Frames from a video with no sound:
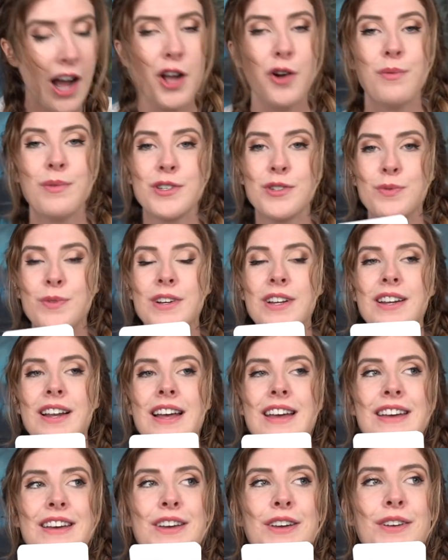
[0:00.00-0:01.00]
I almost want to
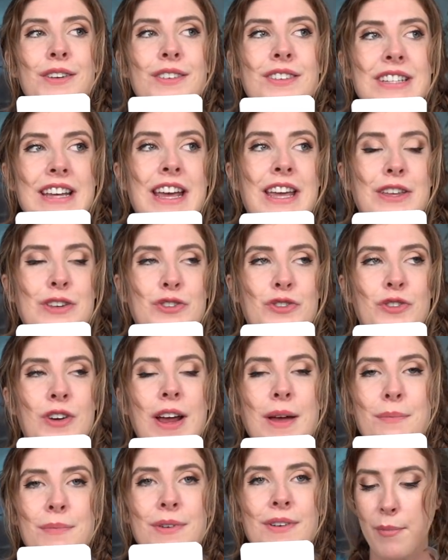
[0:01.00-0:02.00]
like take a
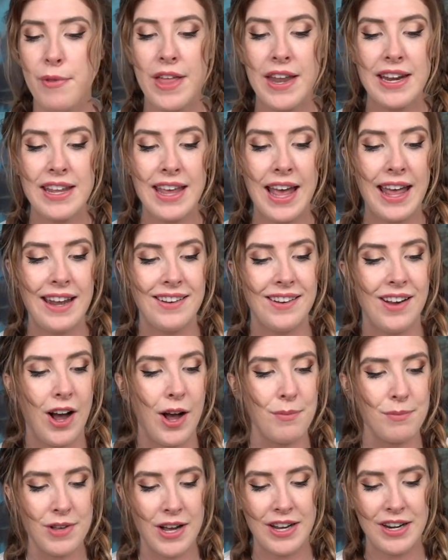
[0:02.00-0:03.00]
trip, but then again,
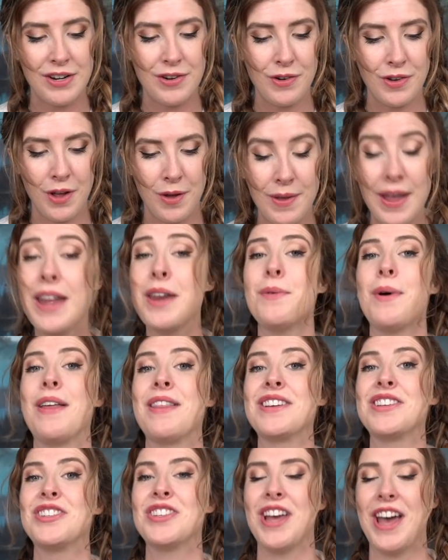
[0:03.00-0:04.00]
I'm kind of not going anywhere
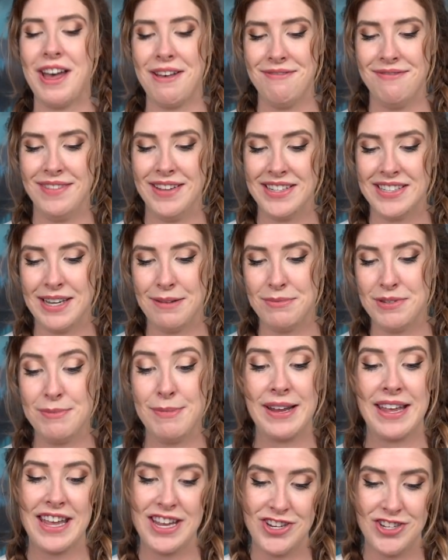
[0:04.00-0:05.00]
this year, except to
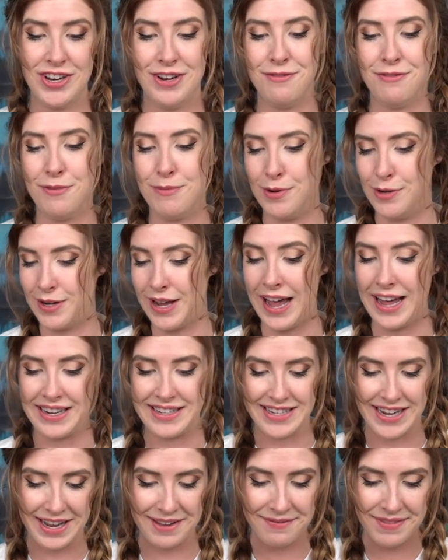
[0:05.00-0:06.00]
my kitchen for more
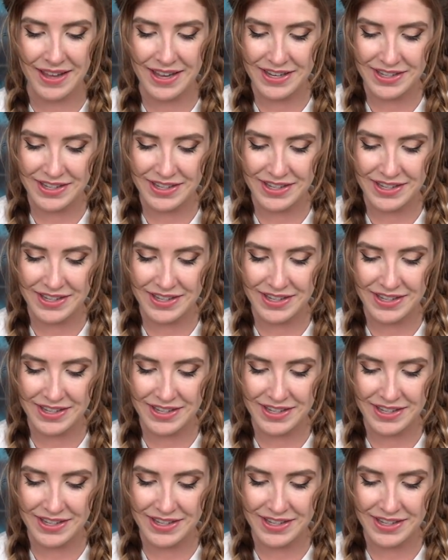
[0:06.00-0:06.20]
candy.